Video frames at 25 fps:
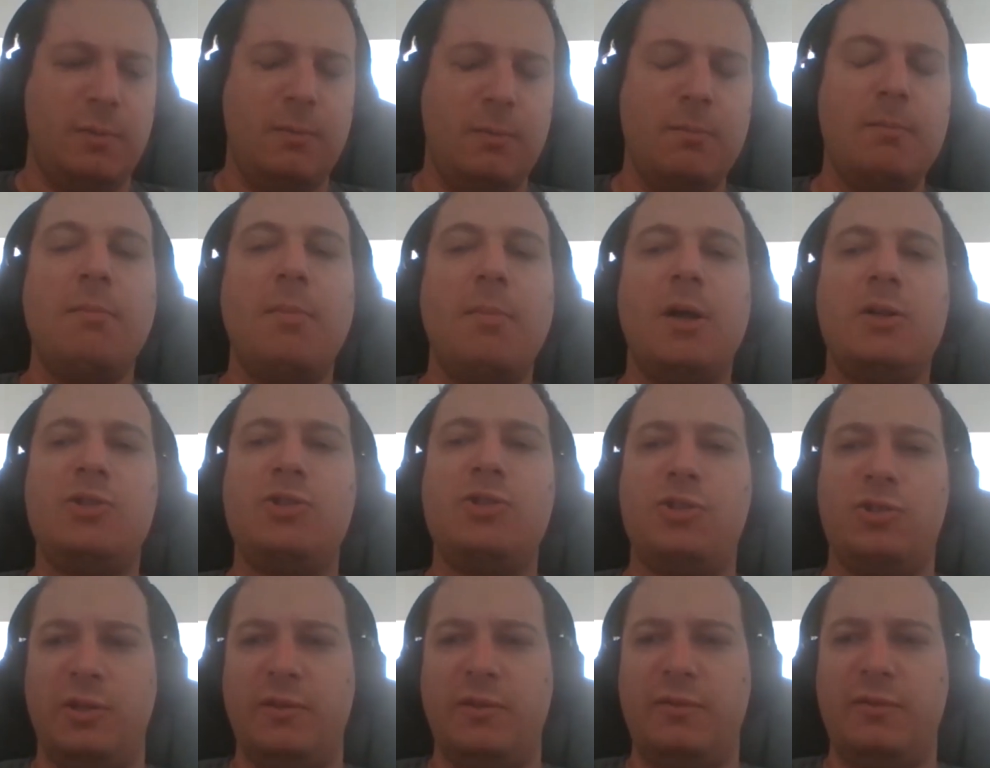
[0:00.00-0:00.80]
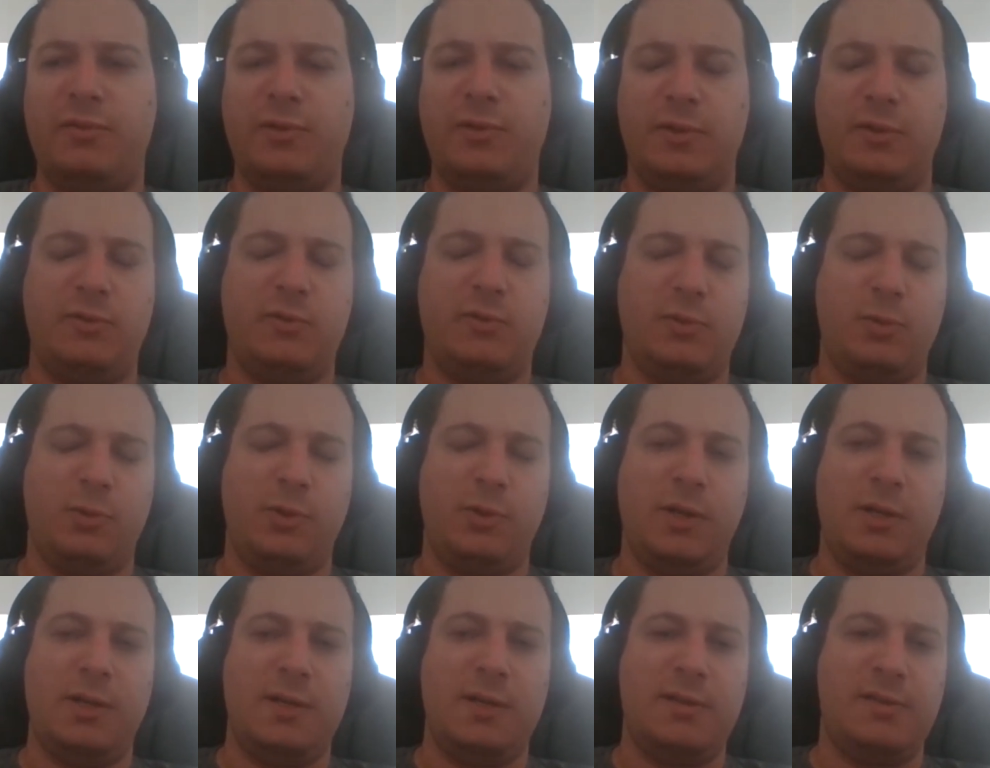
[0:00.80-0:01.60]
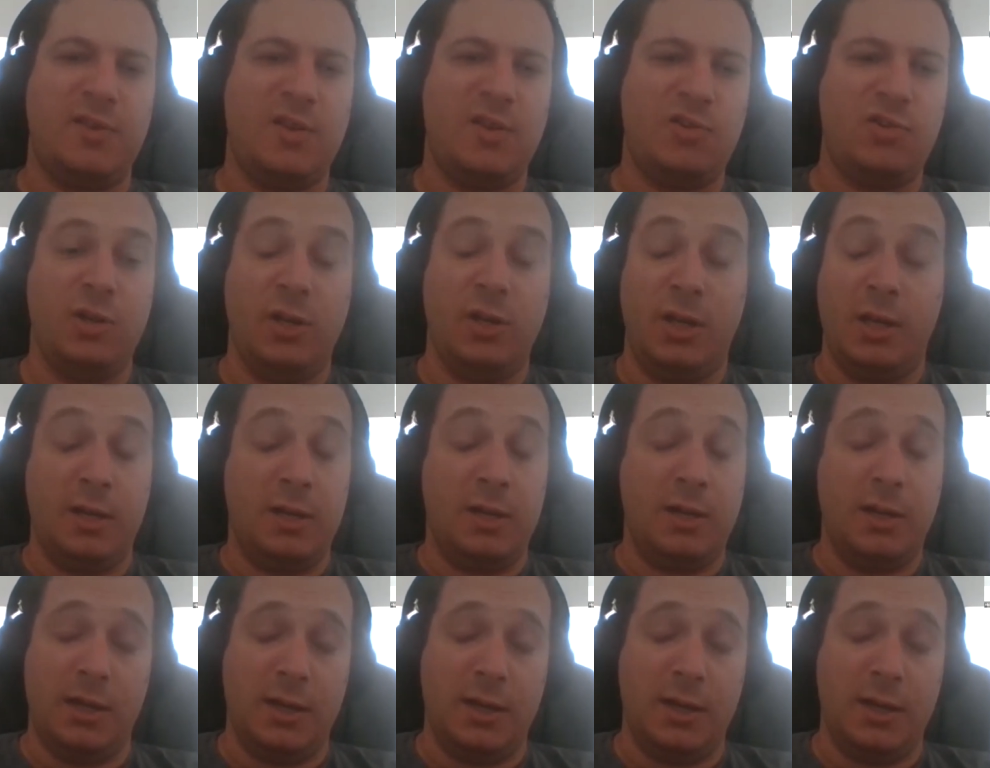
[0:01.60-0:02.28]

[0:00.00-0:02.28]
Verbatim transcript: a much different organization and,